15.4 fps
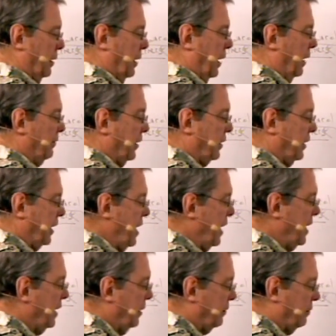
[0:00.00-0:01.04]
And the
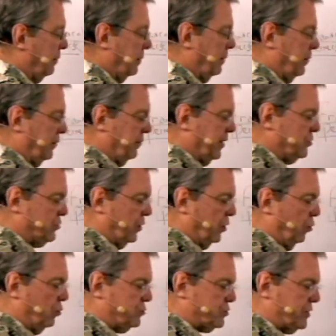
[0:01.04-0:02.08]
king, there's an
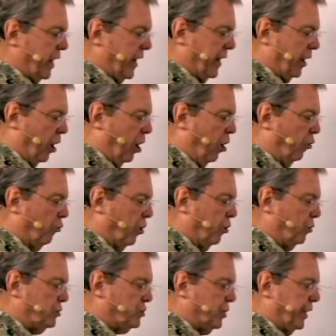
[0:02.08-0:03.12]
old saying, all
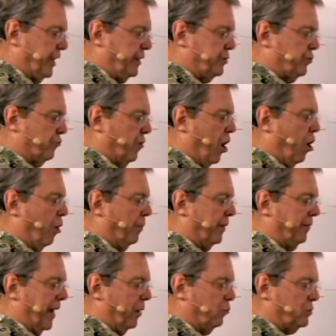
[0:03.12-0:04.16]
roads lead to Rome,
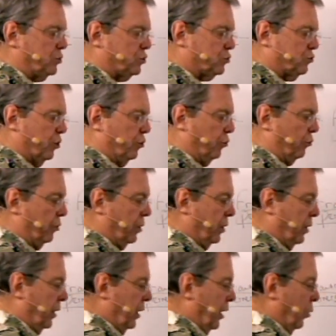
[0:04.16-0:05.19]
and that was true.
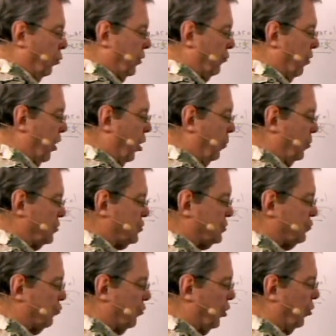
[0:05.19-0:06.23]
When Rome
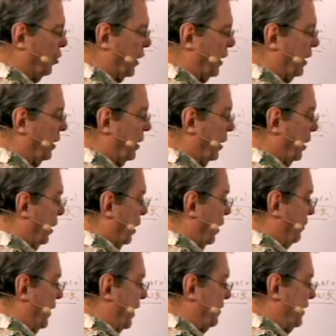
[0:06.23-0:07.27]
was ruling
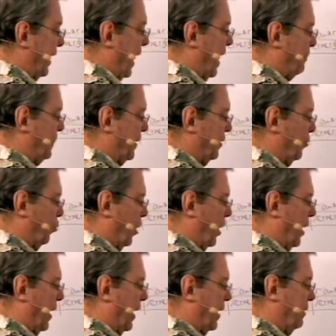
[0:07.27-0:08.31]
and they had the Appian
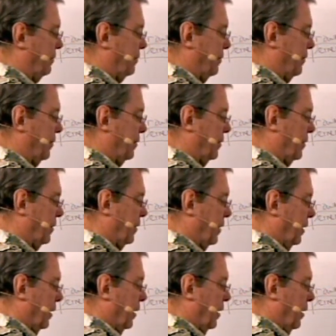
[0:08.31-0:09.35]
Way,
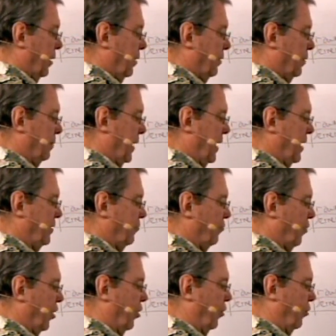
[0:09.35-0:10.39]
the main
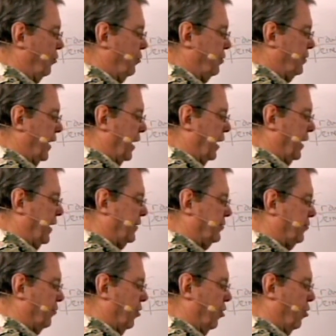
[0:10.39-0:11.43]
road that led
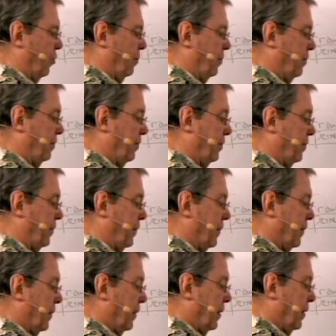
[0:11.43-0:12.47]
to Rome,
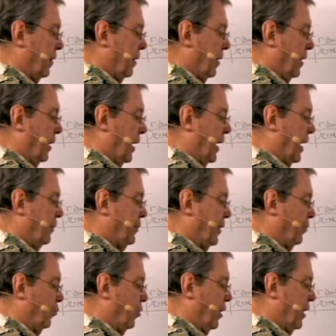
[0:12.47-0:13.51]

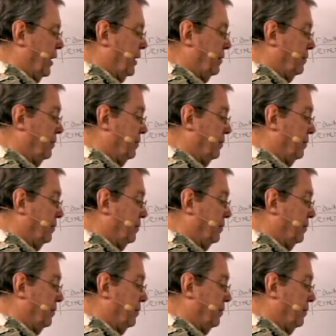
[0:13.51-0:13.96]
Appian Way,